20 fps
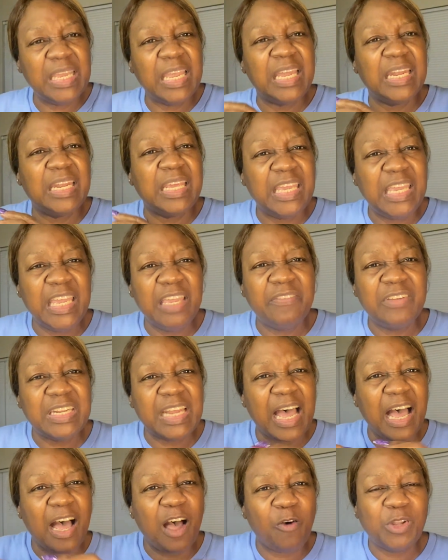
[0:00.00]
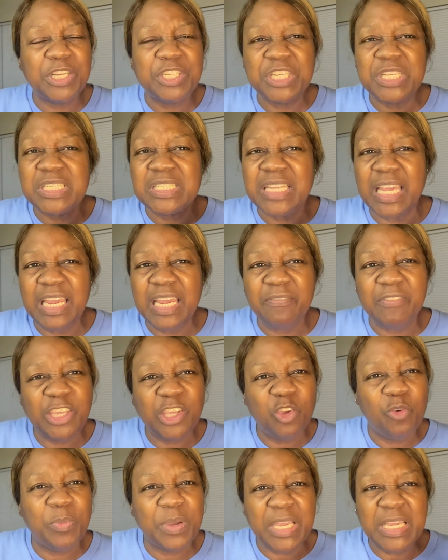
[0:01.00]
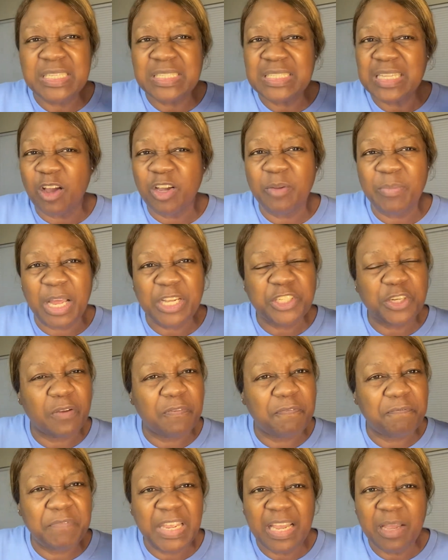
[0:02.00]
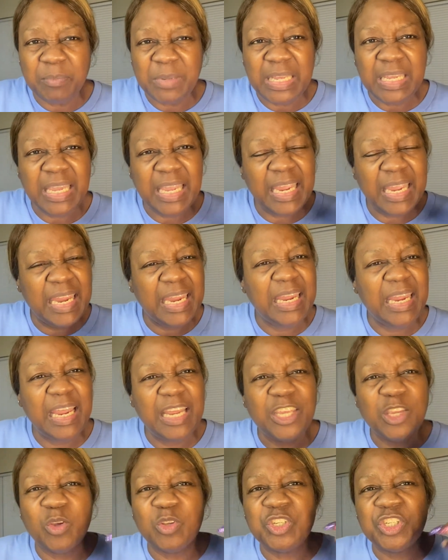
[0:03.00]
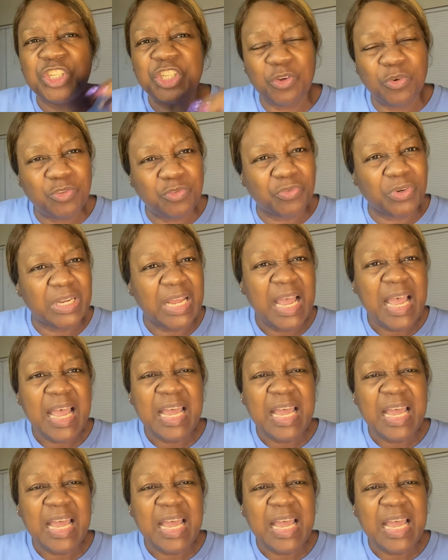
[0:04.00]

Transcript: and even not only just saving you, but he's talking about your family and your children.